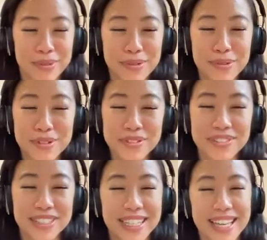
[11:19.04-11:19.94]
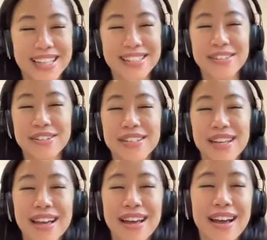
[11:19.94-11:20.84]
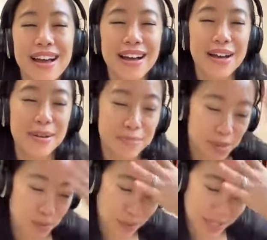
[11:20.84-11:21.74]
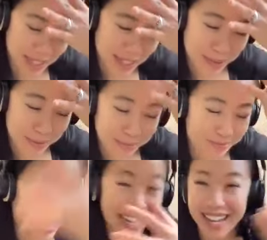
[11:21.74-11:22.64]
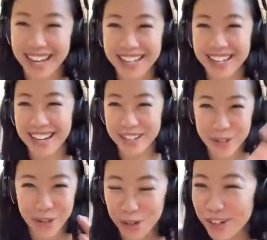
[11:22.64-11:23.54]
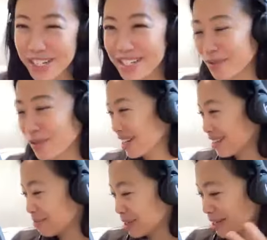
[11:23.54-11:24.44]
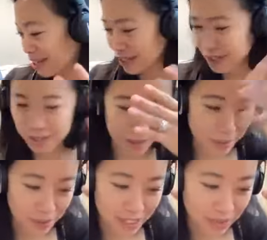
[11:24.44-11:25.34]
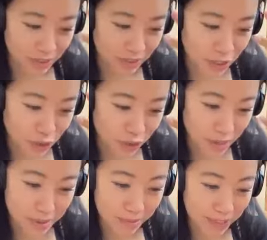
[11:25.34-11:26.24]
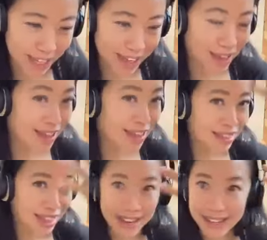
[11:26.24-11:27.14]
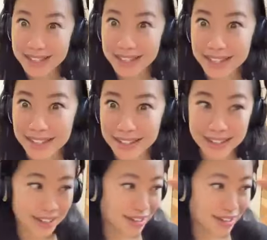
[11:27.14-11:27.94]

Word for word: beautifully answered. Um, so with um, yeah, I, I encourage it when I my clients talk about these vivid dreams. I'm like, that is a,